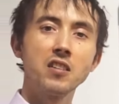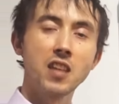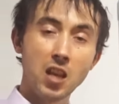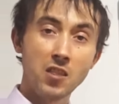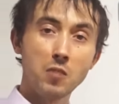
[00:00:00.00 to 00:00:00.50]

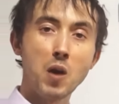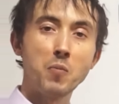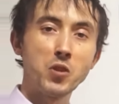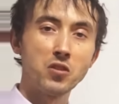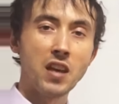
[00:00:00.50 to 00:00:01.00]
setting them
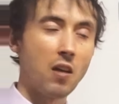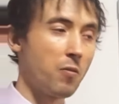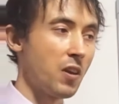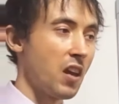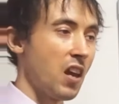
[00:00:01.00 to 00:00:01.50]
up
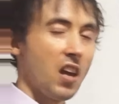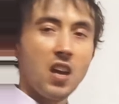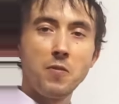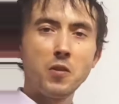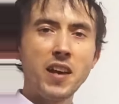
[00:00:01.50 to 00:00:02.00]
yourself.
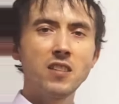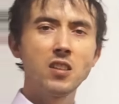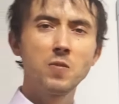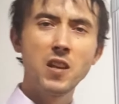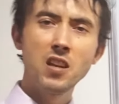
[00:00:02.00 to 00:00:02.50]
If you like
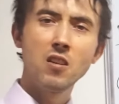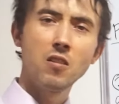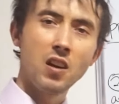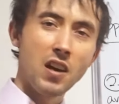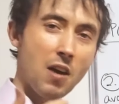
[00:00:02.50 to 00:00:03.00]
this
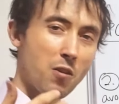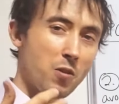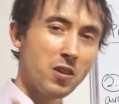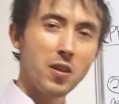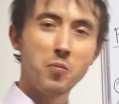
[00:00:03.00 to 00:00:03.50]
video, I would
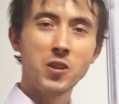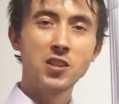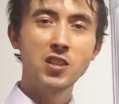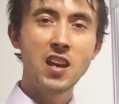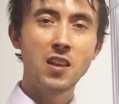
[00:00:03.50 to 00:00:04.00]
really
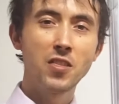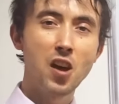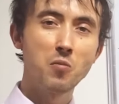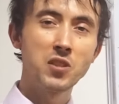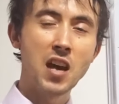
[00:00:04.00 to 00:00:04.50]
appreciate a
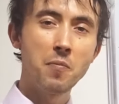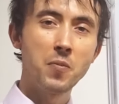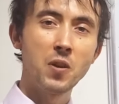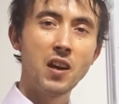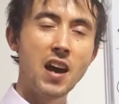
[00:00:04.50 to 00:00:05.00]
thumbs
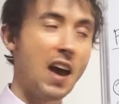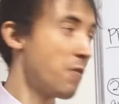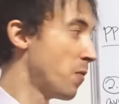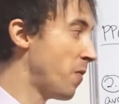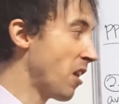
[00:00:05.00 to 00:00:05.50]
up. Uh, I
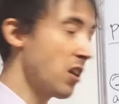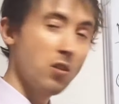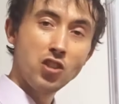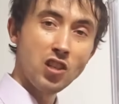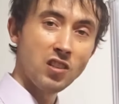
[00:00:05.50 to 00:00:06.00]
have a
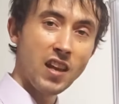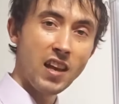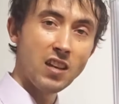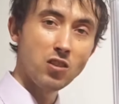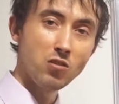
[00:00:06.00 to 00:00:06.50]
video just
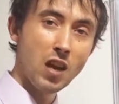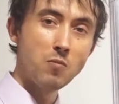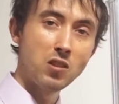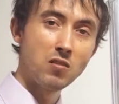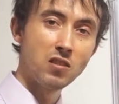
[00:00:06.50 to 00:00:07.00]
like I
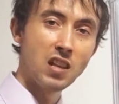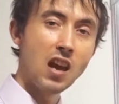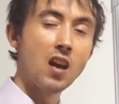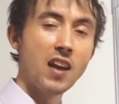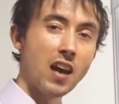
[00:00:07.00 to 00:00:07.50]
described to you
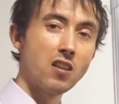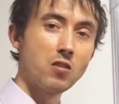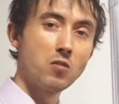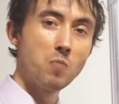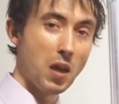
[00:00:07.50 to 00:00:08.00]
today on how
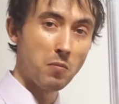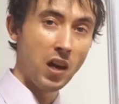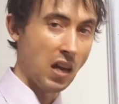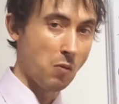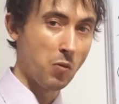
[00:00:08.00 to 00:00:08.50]
to make
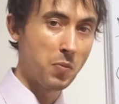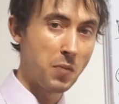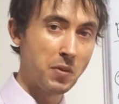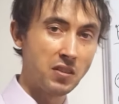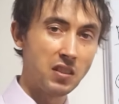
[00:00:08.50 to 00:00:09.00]
money with
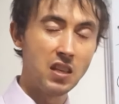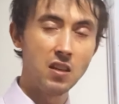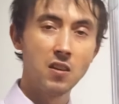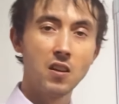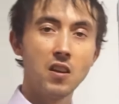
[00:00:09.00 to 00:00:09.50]
P P C.